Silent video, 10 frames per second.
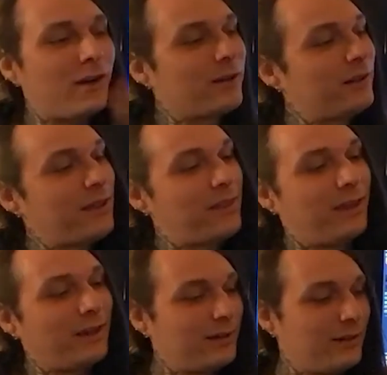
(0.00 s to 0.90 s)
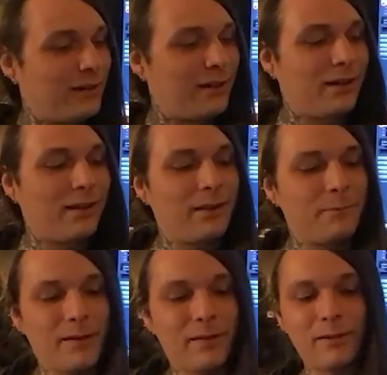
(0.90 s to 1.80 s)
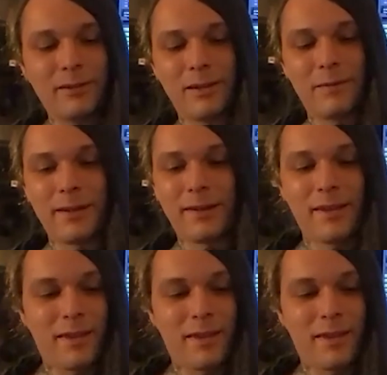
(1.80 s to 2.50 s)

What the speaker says: don't know. I think the best